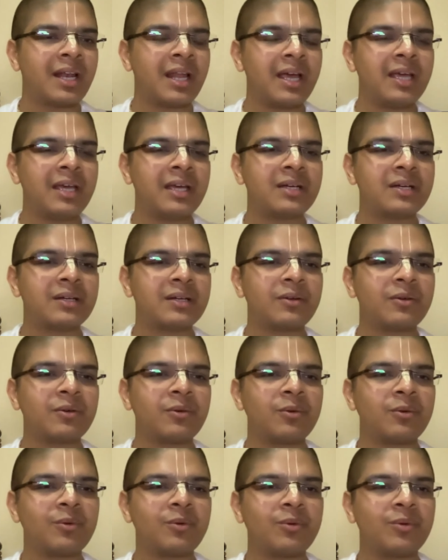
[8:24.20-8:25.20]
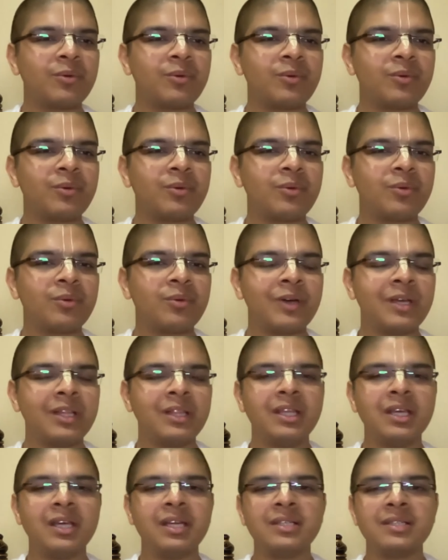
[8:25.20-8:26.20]
like when
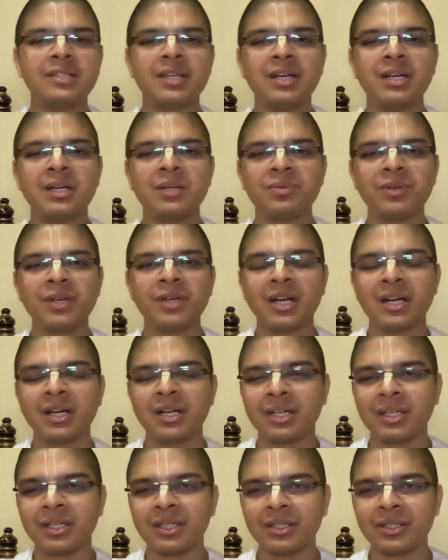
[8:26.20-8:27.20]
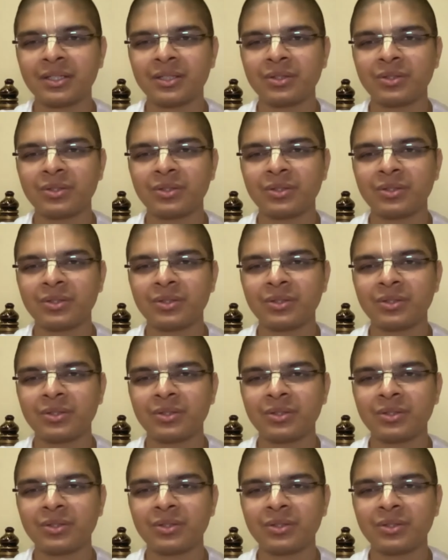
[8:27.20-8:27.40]
there is any difficulty